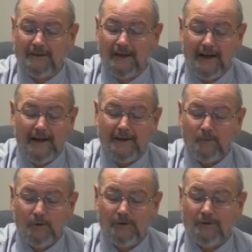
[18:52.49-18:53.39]
I
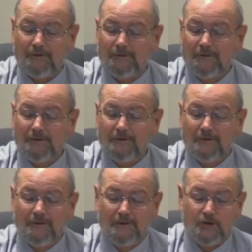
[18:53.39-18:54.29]
will
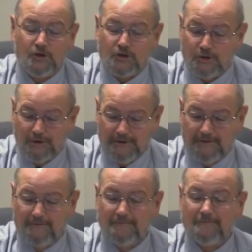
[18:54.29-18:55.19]
surely
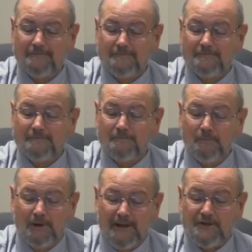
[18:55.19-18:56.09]

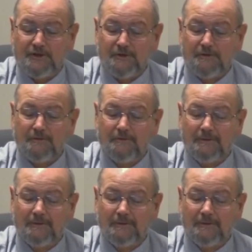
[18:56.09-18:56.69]
bless you.